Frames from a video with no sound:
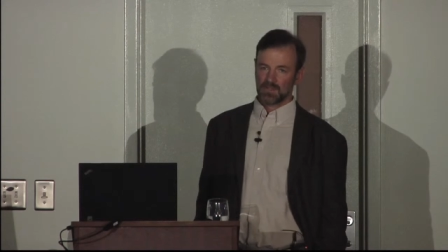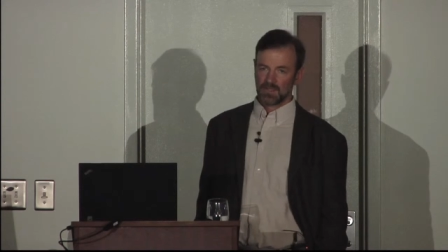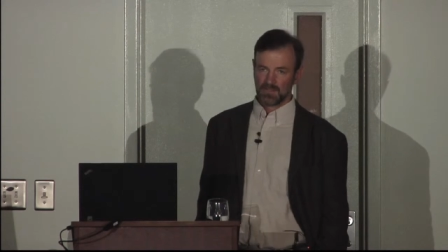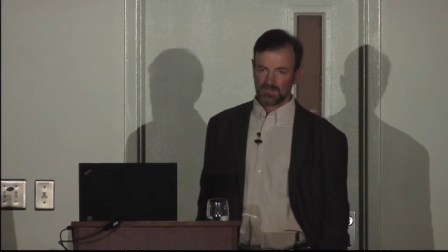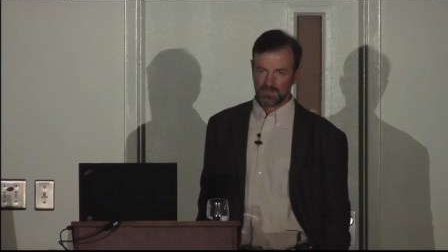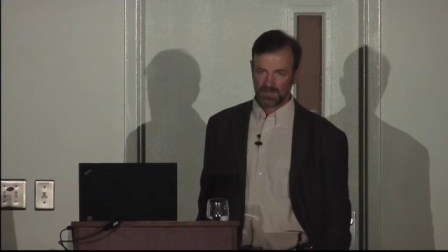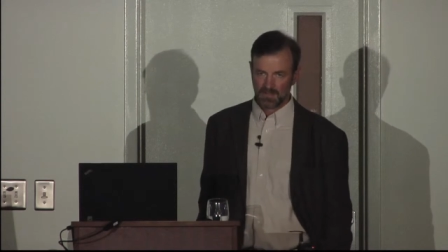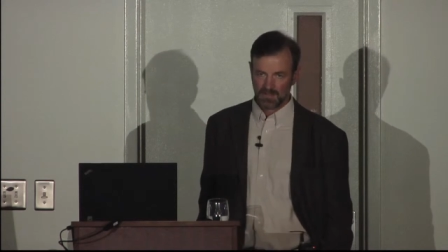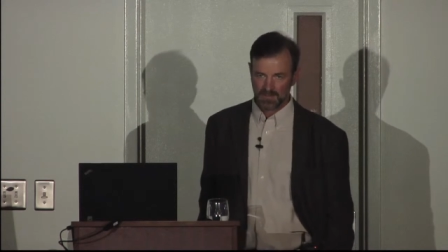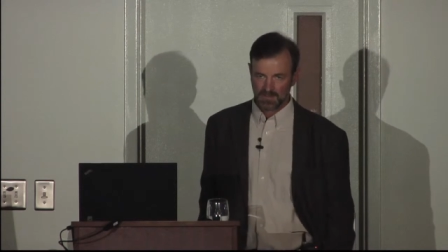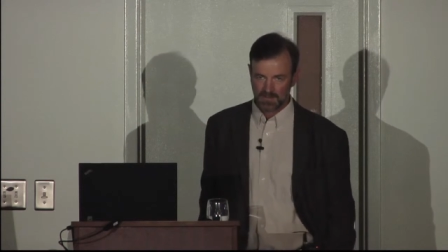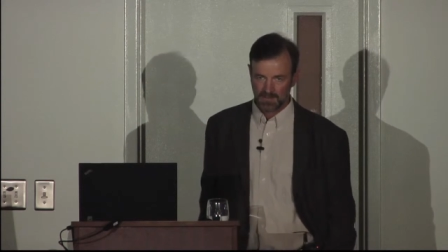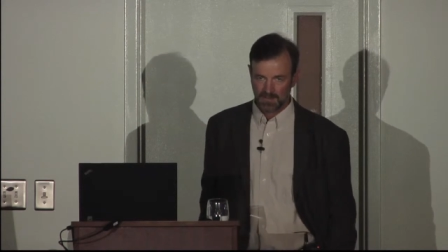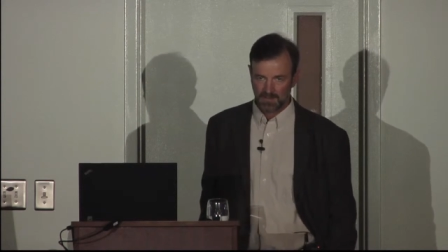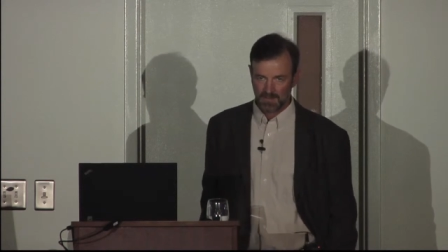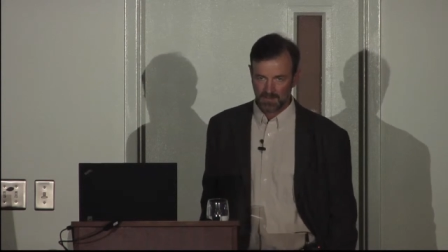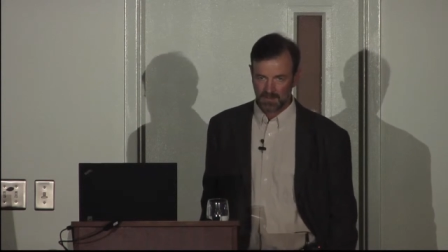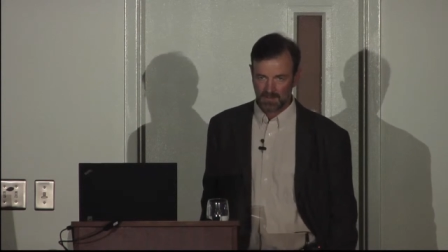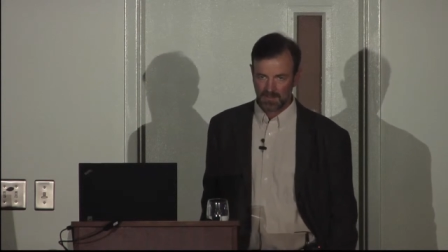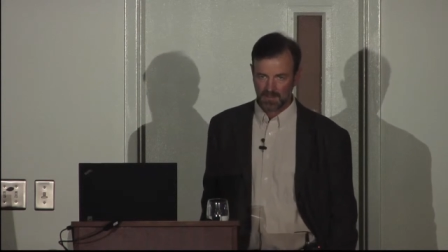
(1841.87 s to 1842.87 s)
in
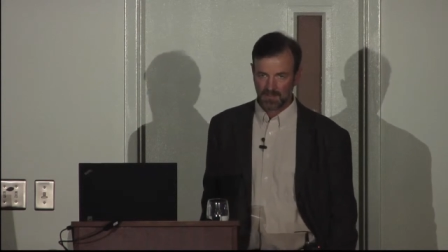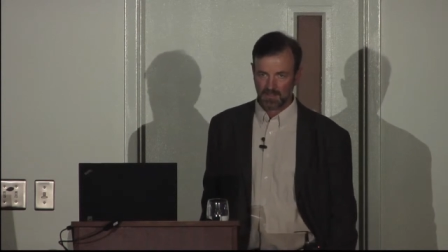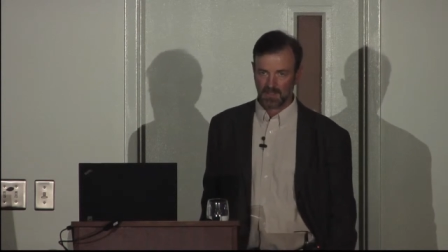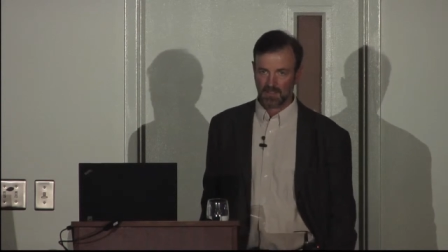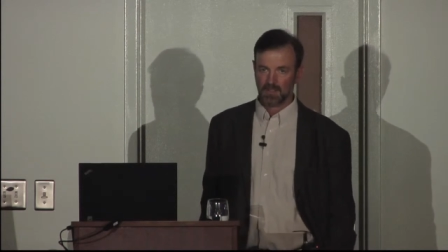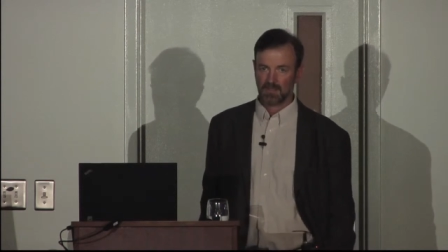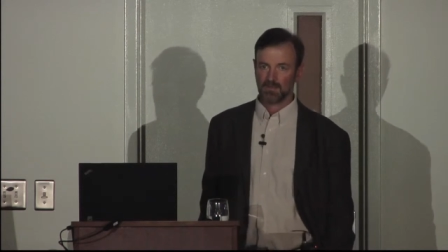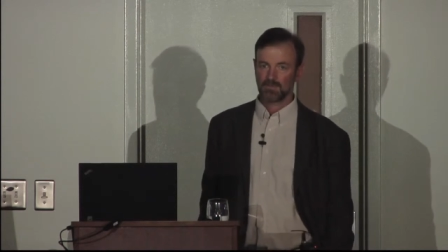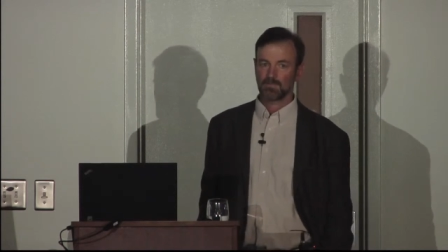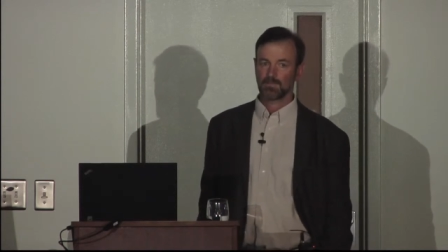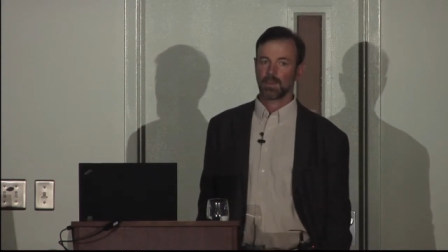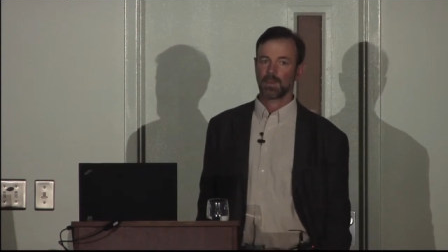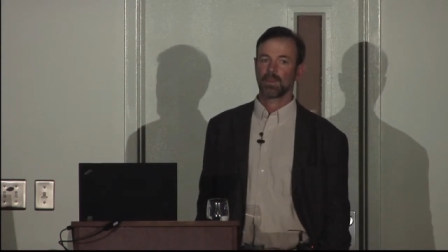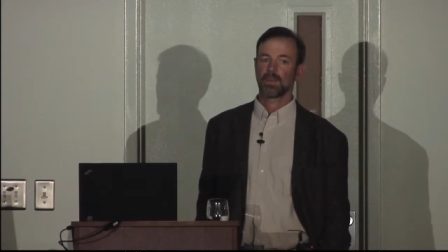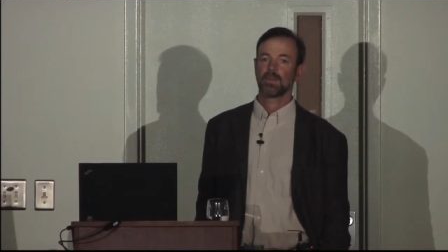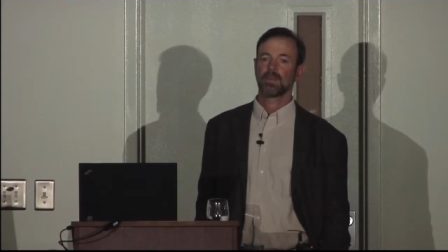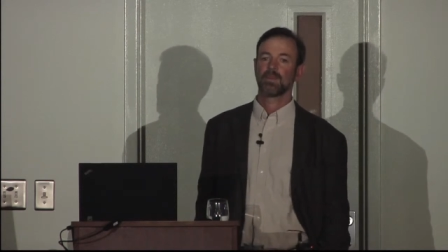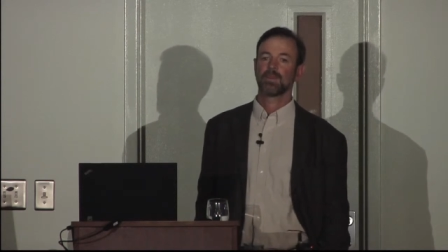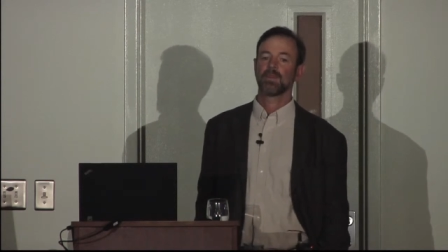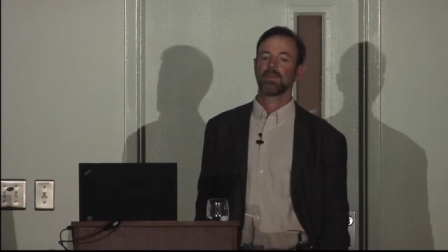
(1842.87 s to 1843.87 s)
Afghanistan. Um,
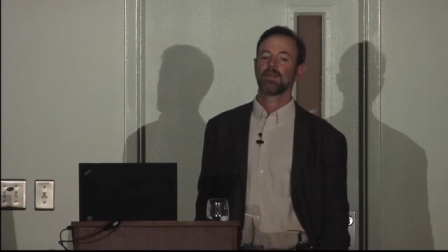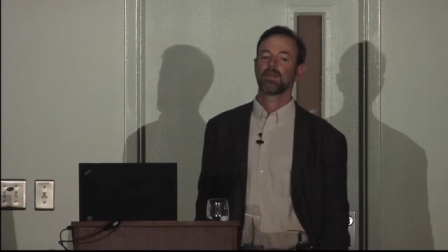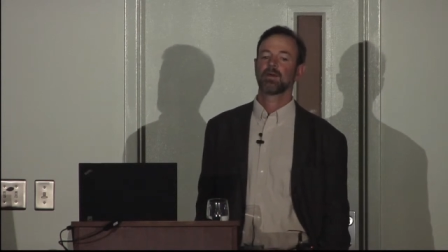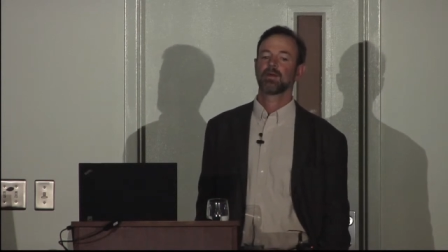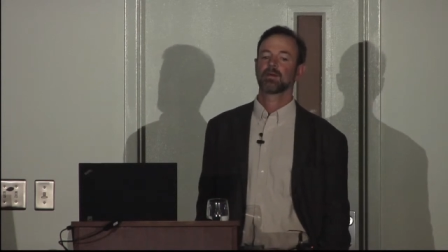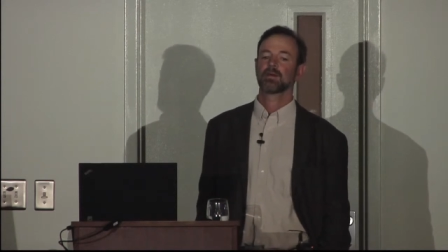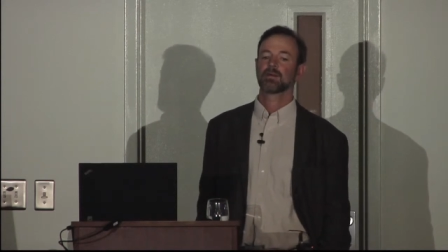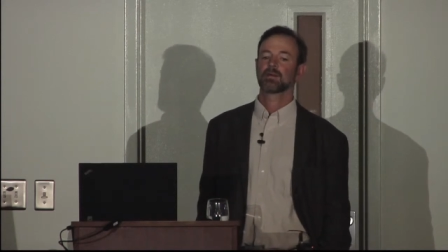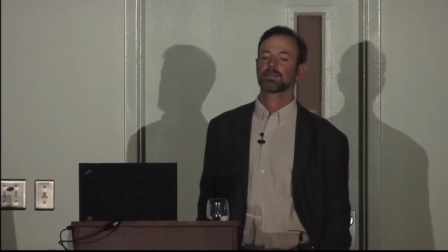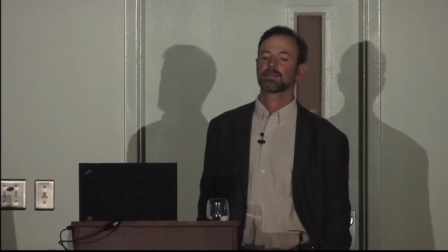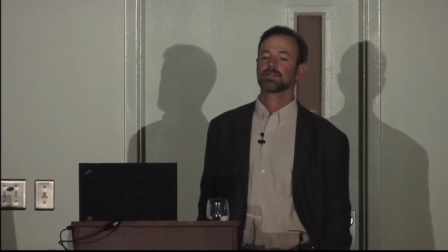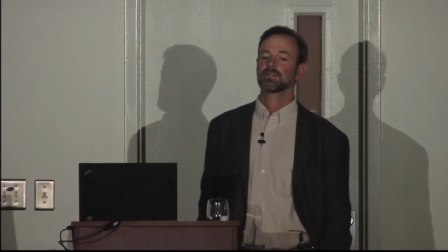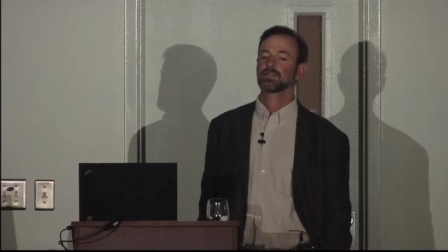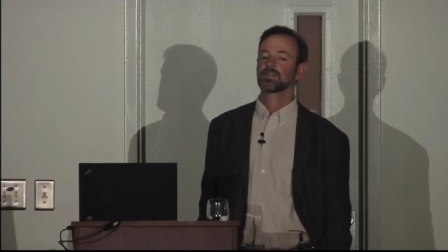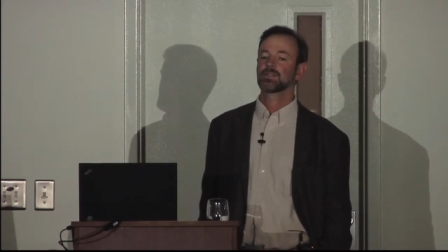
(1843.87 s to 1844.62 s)
there are